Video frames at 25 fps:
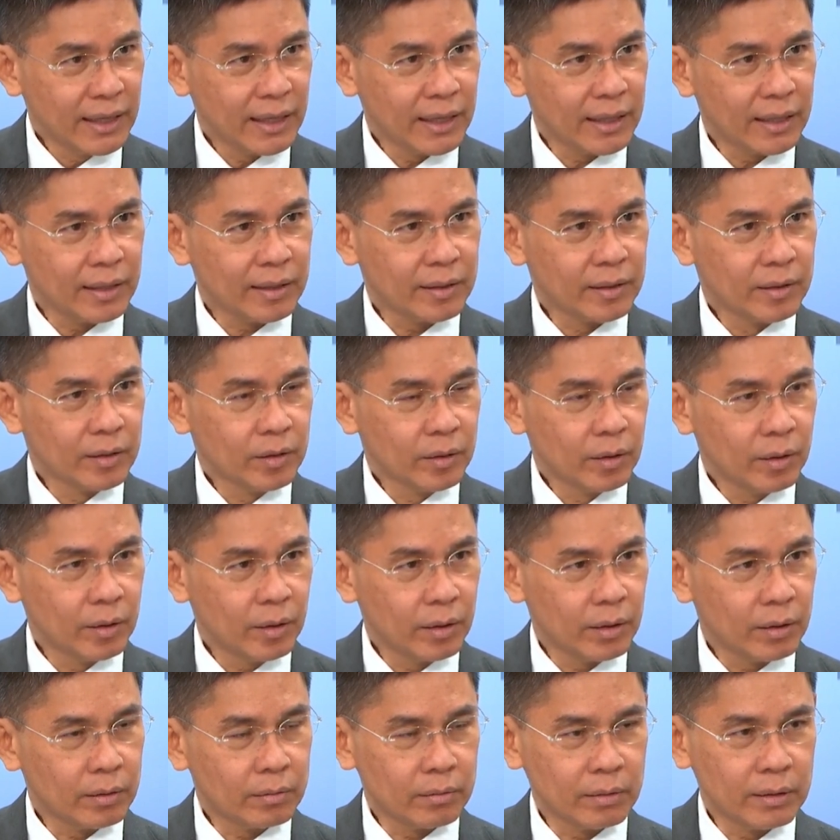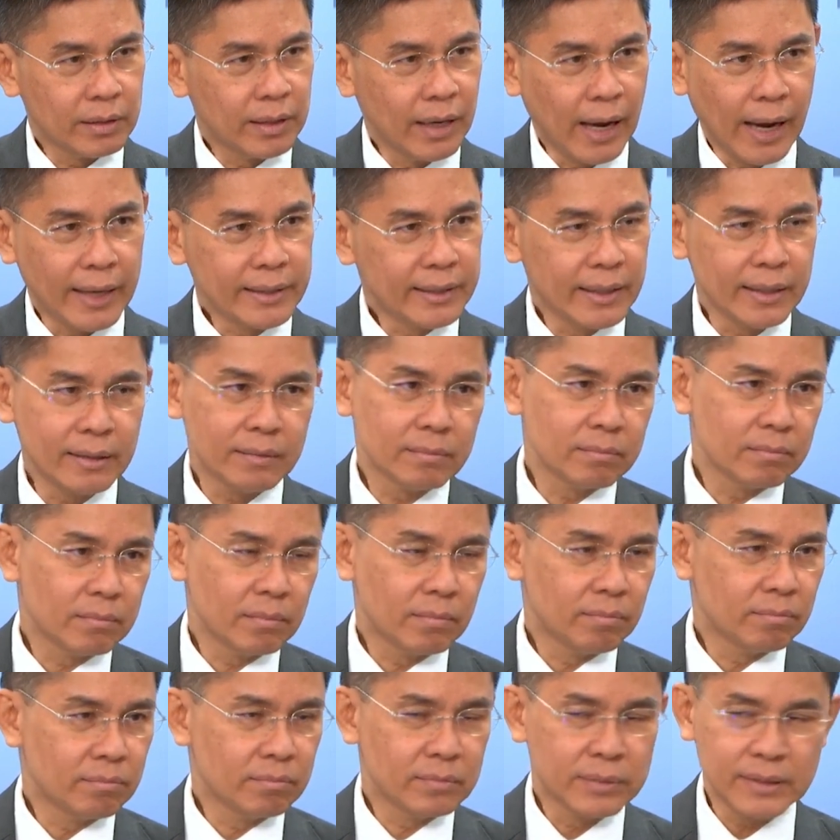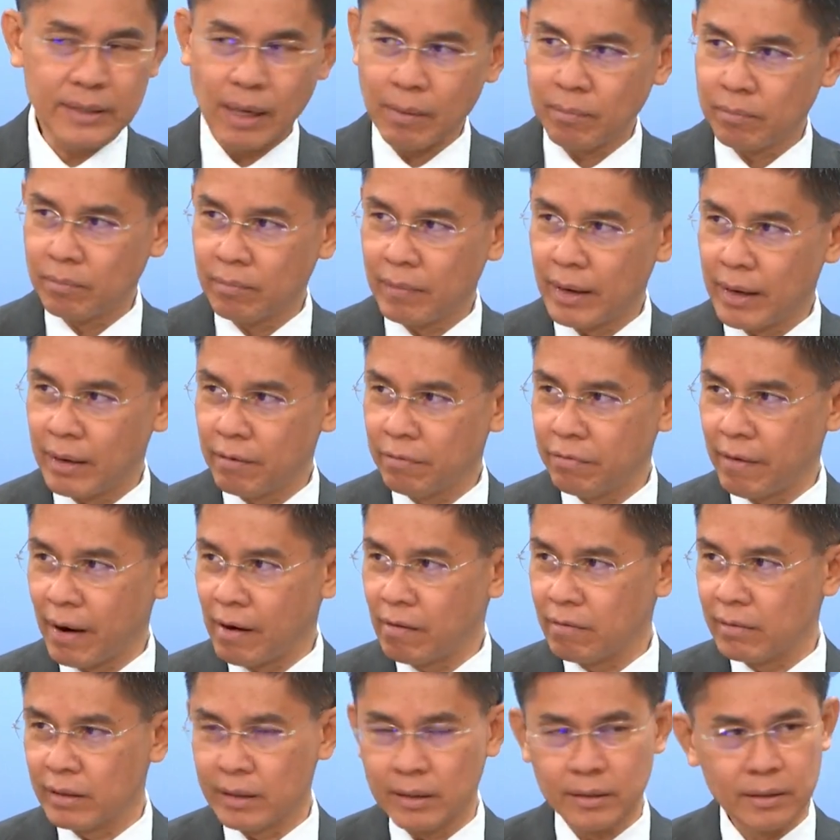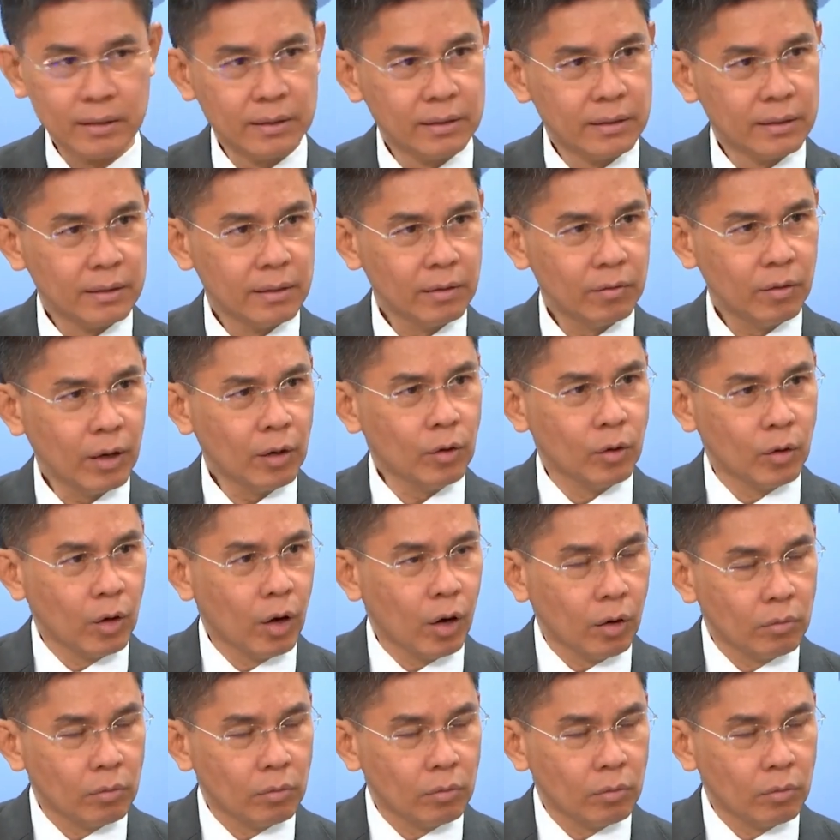Uh, uh I think some may favor. Well,